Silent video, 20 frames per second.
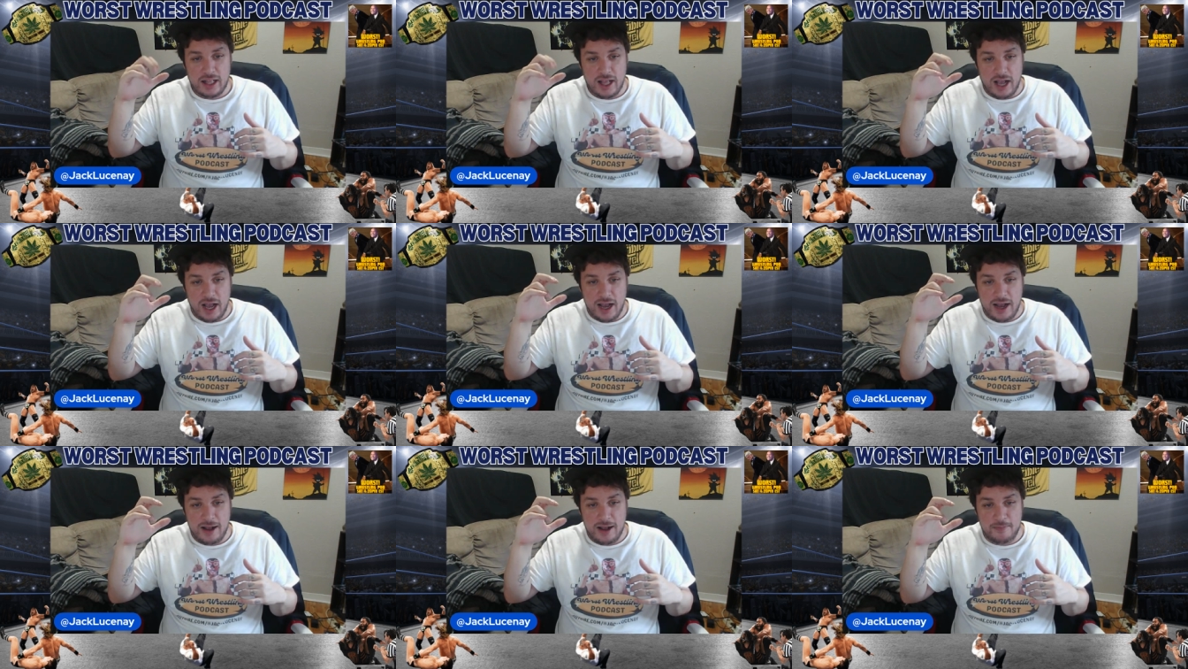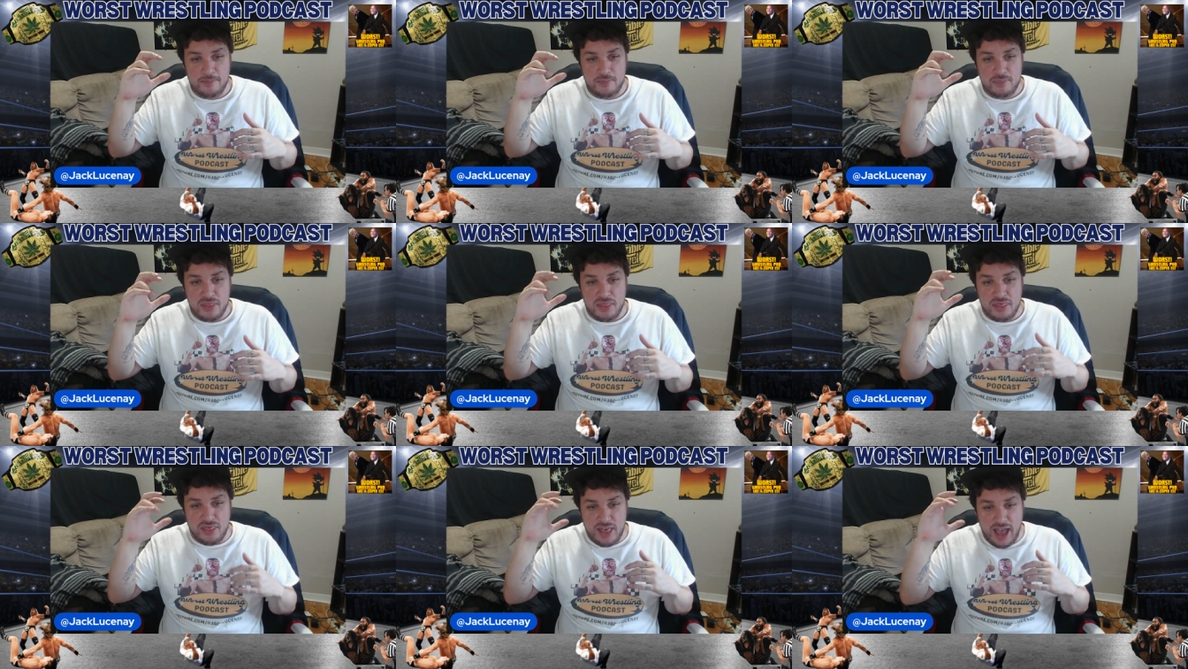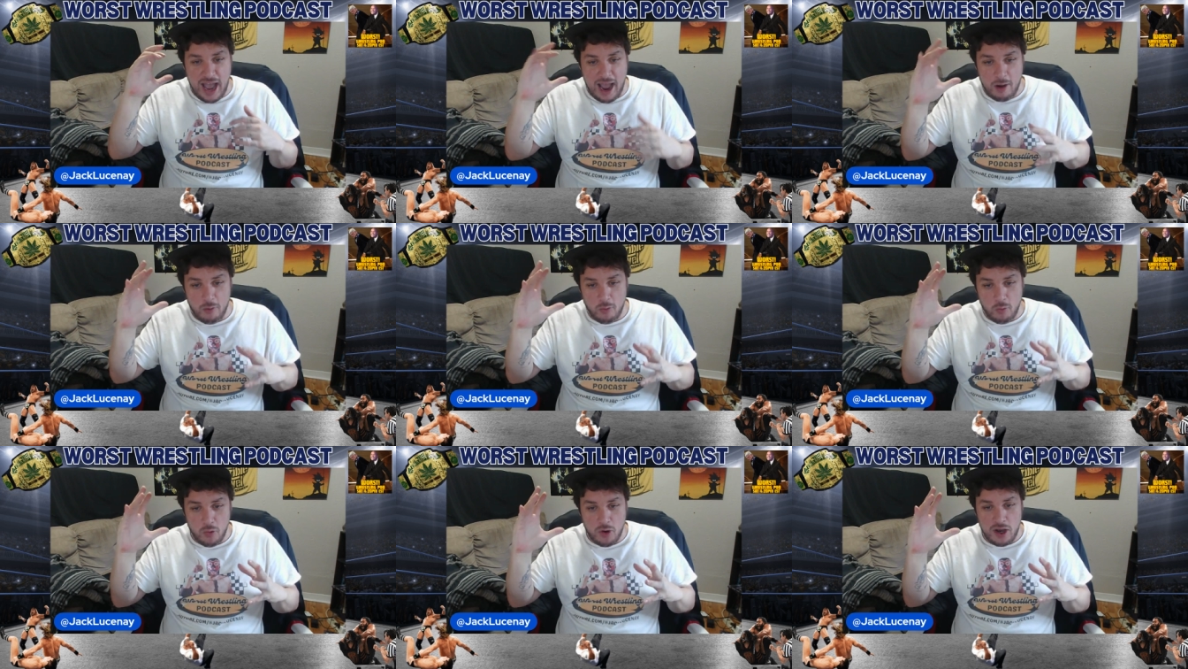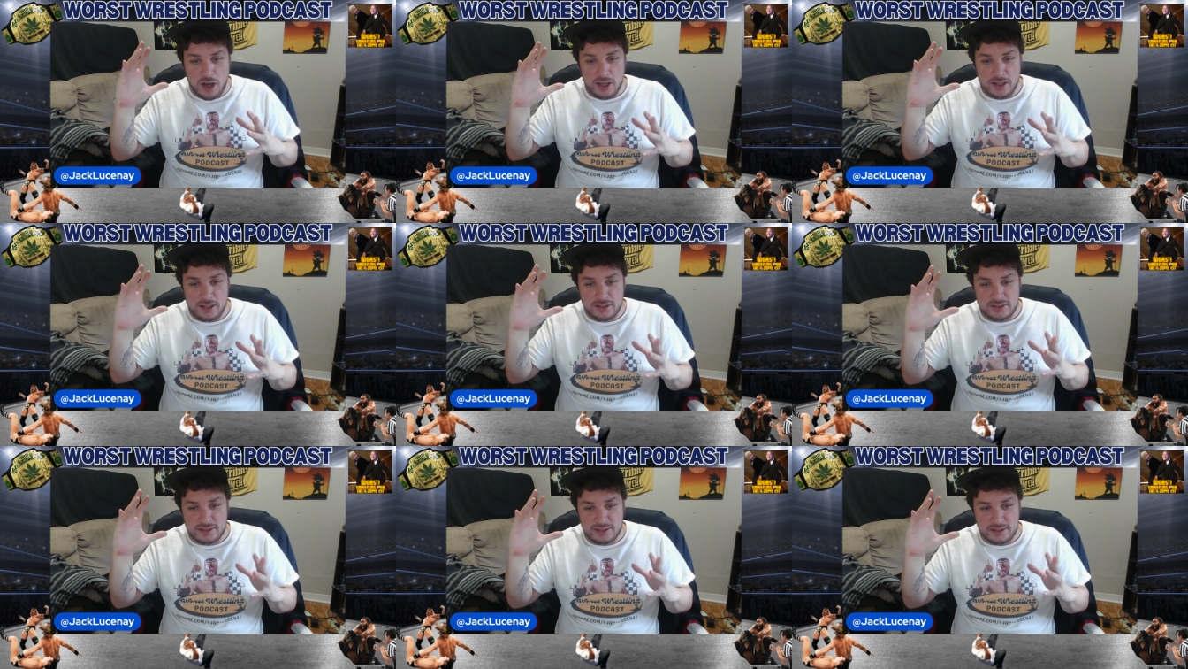That
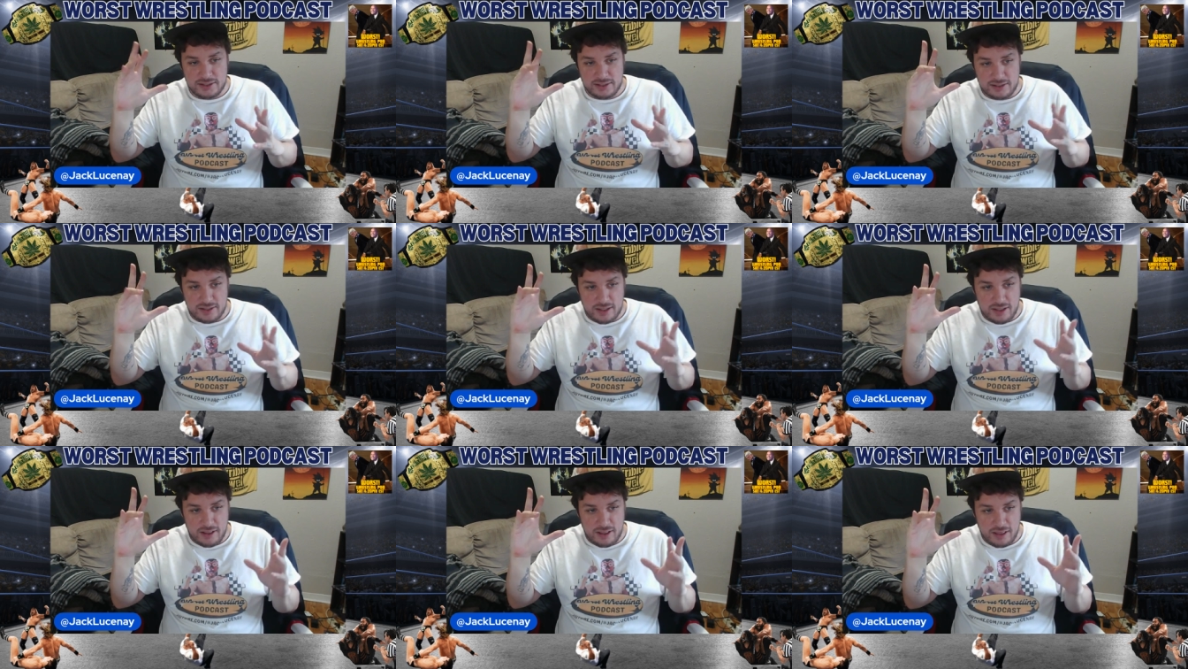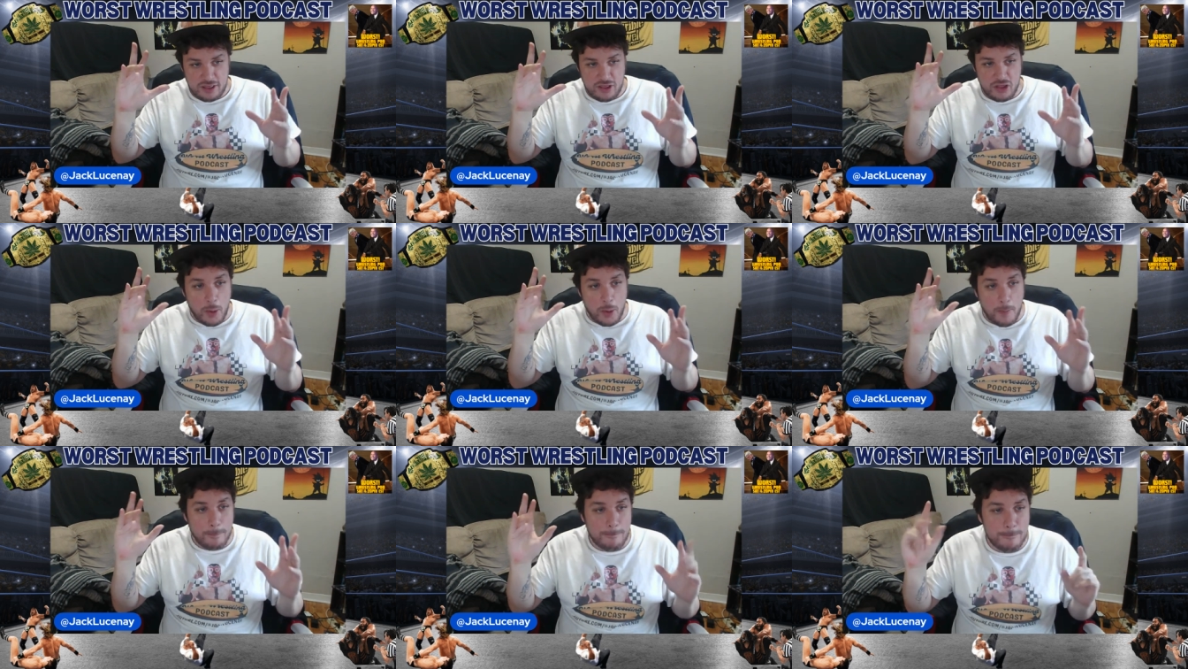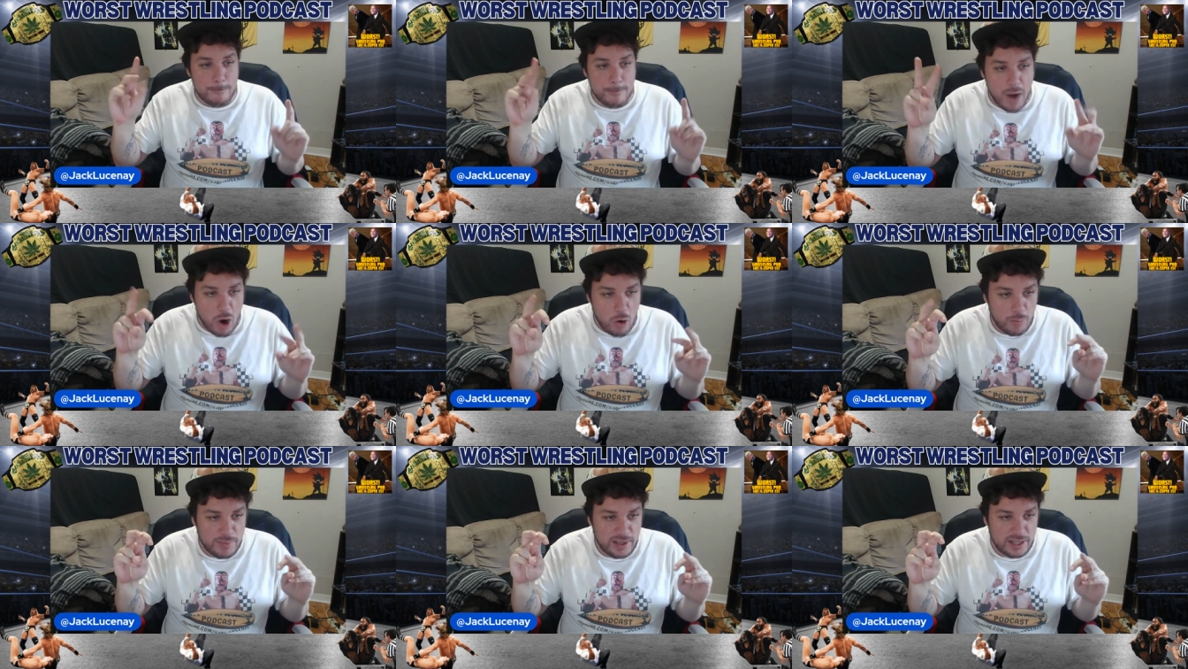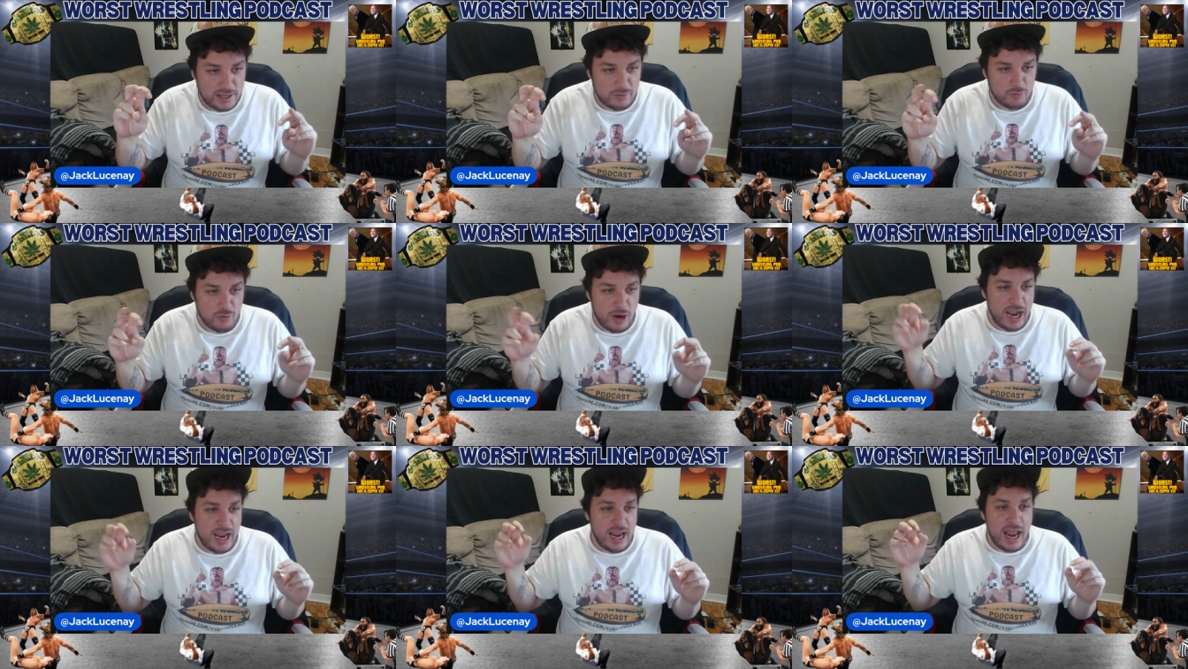was the moment,
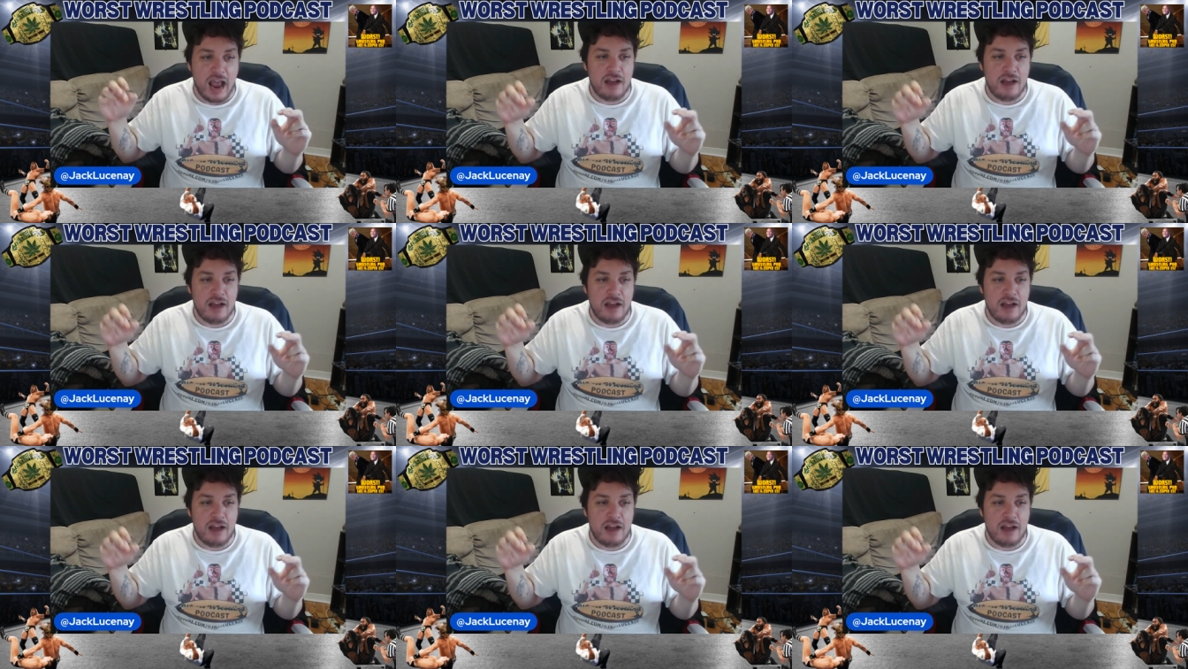right?